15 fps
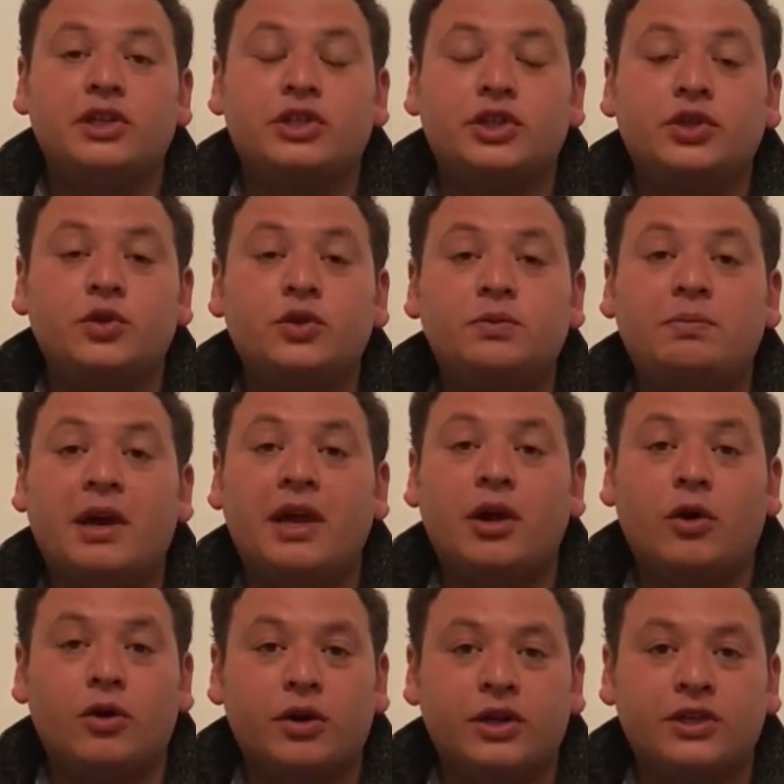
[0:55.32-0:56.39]
used by
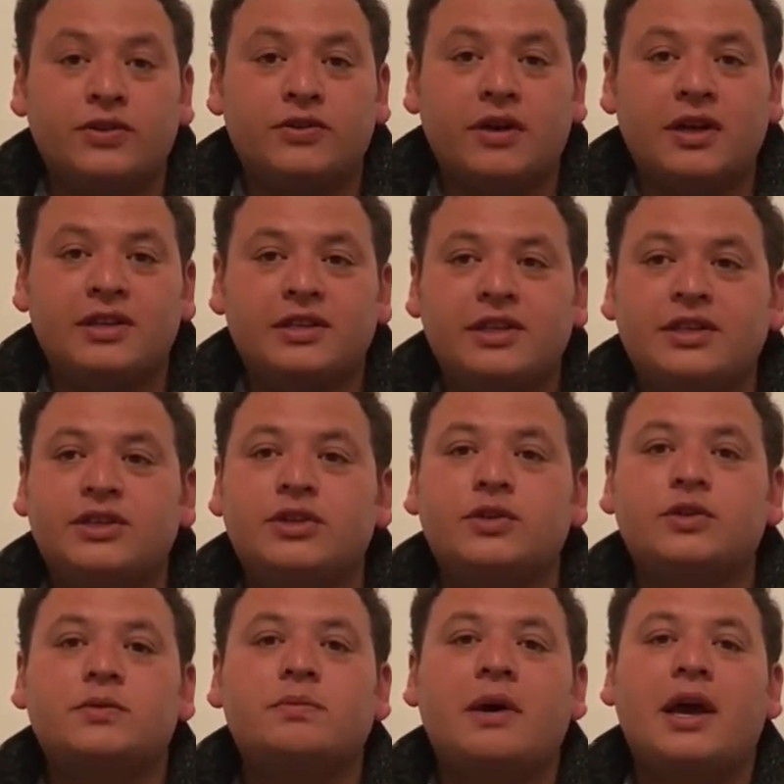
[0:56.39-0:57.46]
orchestras, it's
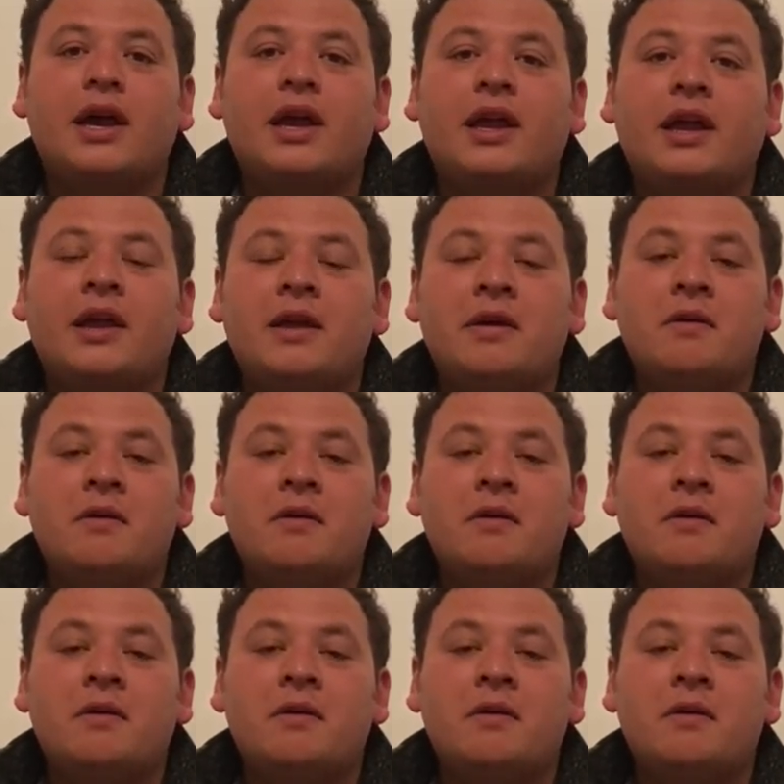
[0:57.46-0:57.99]
used by